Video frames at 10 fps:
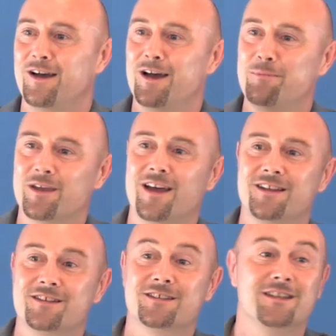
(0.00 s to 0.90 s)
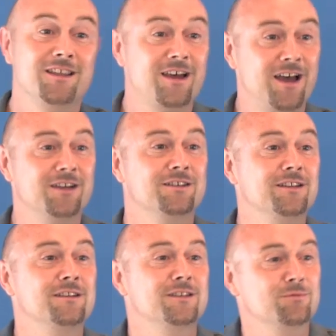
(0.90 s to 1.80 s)
I began to see that
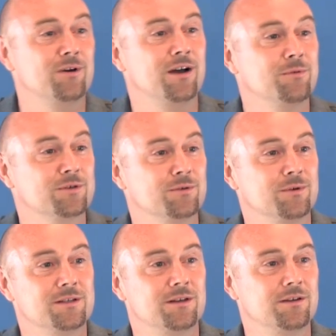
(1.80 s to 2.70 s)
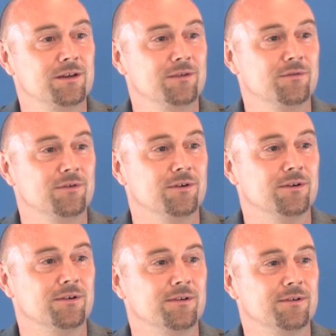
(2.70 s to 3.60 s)
actually this is what I was always looking for
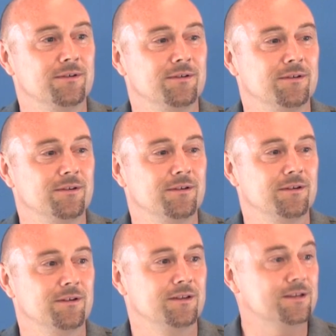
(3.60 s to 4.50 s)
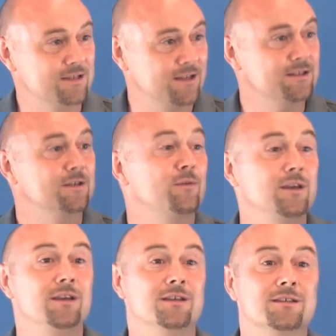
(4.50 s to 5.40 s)
this sense of
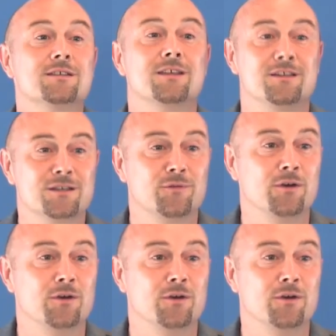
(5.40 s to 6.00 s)
ease, this sense of